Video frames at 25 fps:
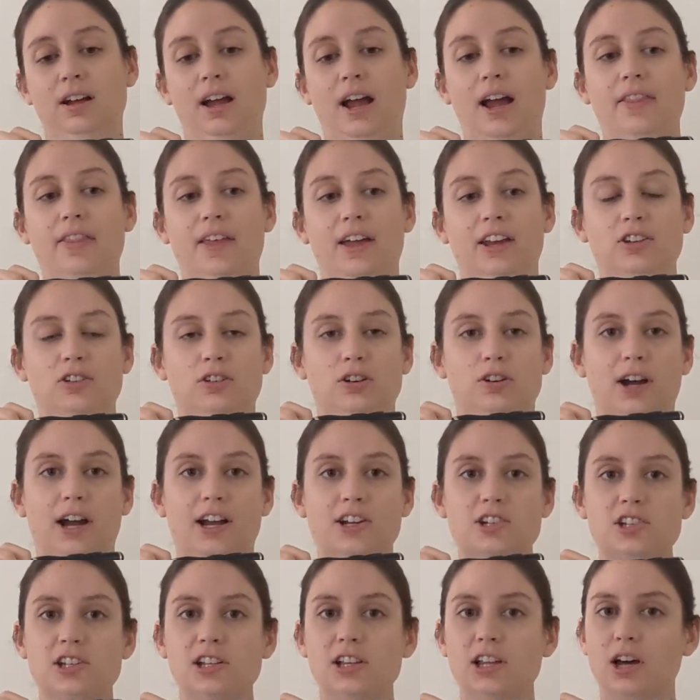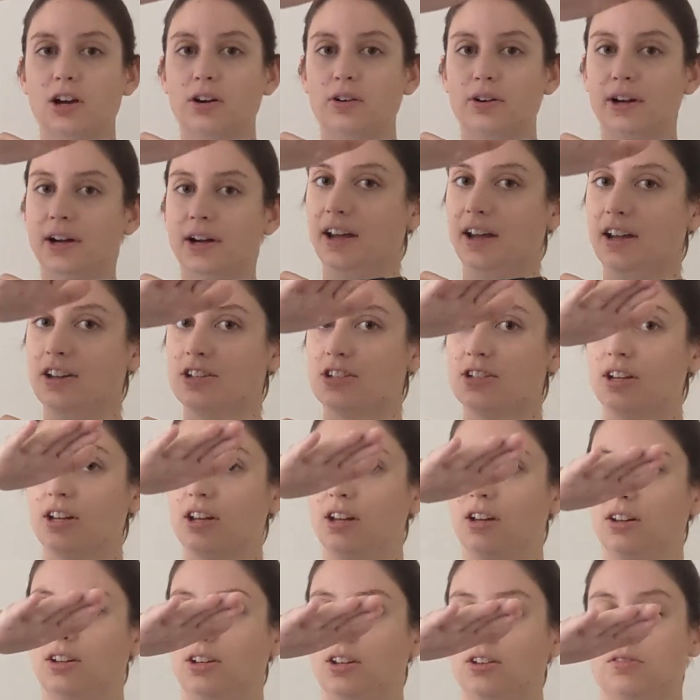And then you gradually lower
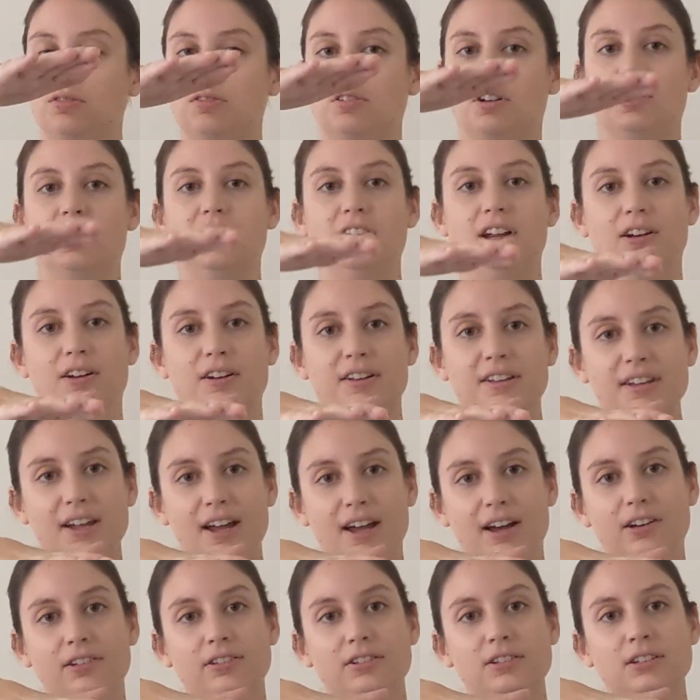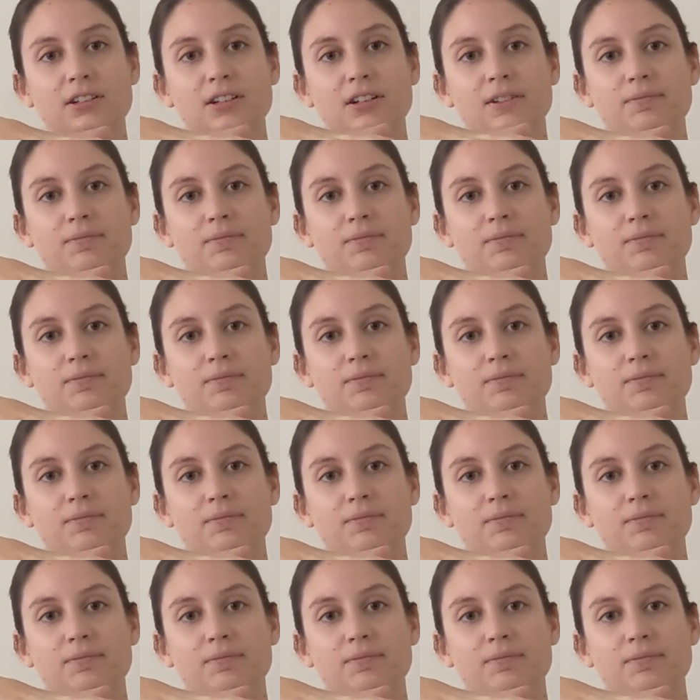until you start to hear a sound.